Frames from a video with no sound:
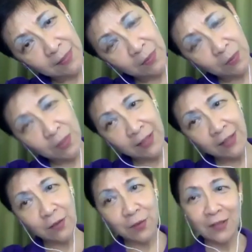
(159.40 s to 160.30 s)

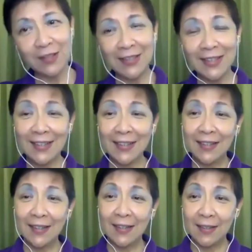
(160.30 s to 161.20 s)
Wonderful.
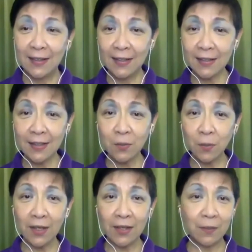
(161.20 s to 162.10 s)
This is
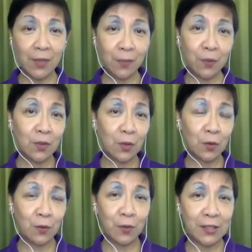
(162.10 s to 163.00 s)
what people
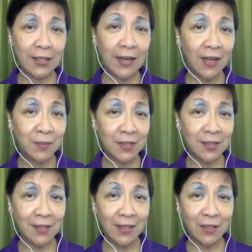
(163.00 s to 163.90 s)
go for Thai
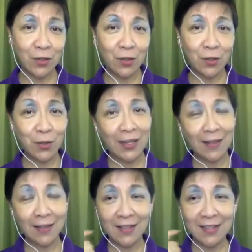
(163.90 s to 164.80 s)
massage to
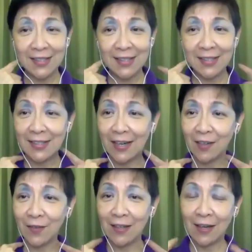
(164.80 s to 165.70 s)
get this side
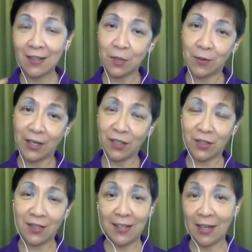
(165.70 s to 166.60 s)
of the neck
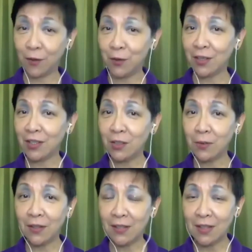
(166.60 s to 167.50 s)
stretched. And now you can do
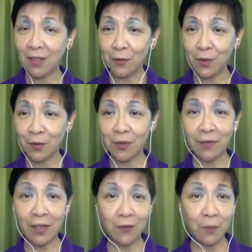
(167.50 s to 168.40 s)
it yourself. You don't even
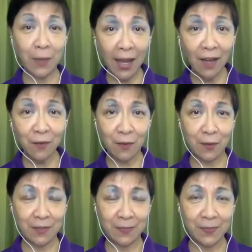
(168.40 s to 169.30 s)
have to pay for
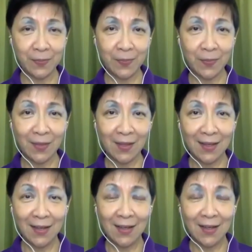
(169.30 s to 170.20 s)
it.
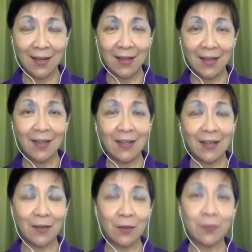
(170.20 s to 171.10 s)
And
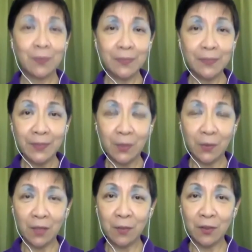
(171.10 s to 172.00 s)
now
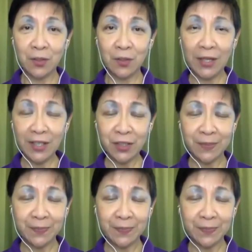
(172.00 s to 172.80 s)
one more stretch.